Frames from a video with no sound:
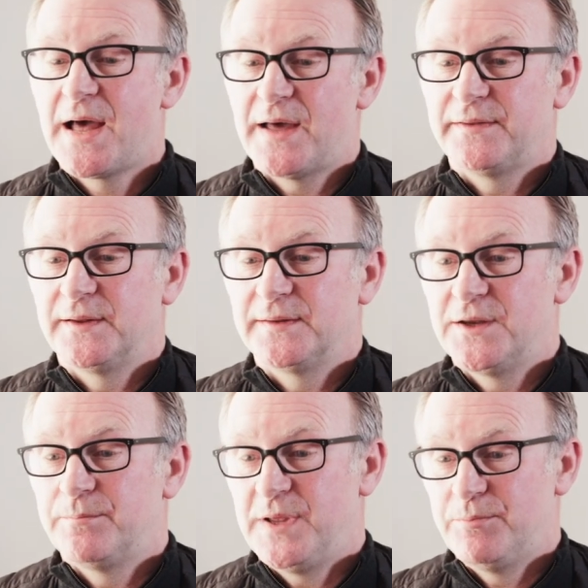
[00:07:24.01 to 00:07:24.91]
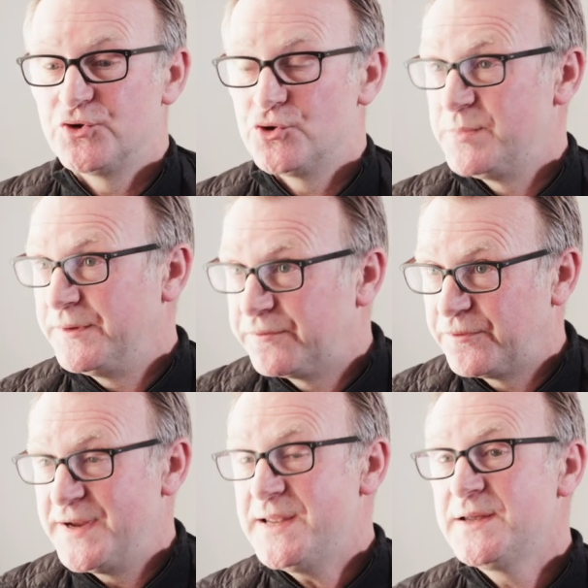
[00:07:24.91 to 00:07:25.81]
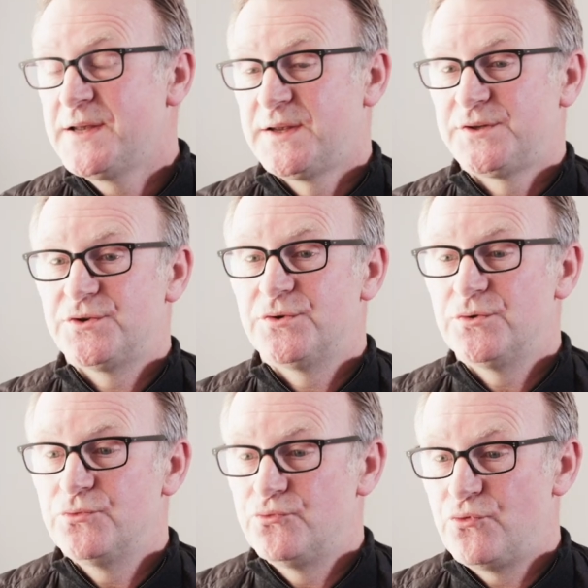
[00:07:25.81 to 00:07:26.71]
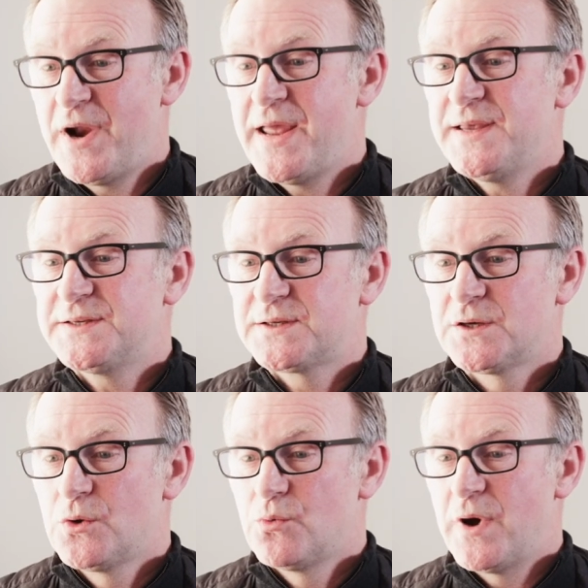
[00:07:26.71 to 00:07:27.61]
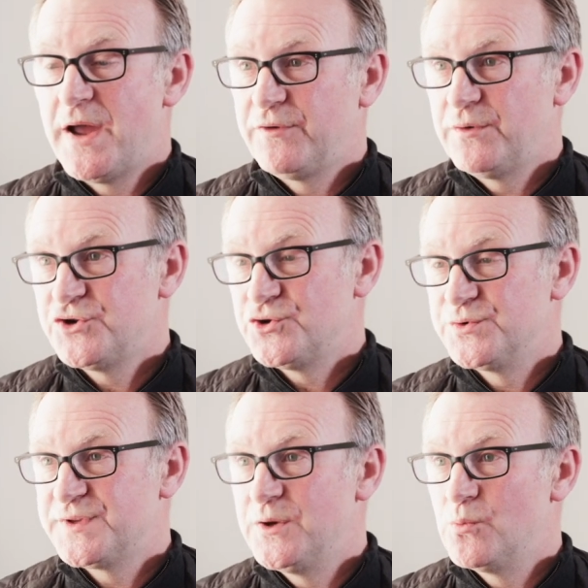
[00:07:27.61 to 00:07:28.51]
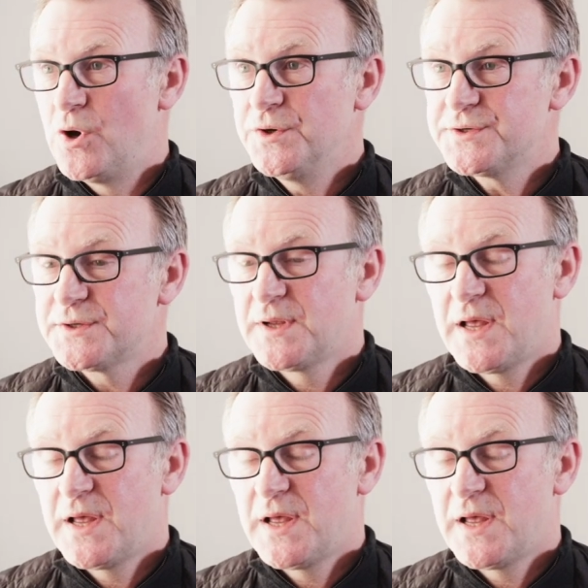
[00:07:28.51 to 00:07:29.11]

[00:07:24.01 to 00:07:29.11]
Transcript: I think that people should be free to raise whatever issues they want.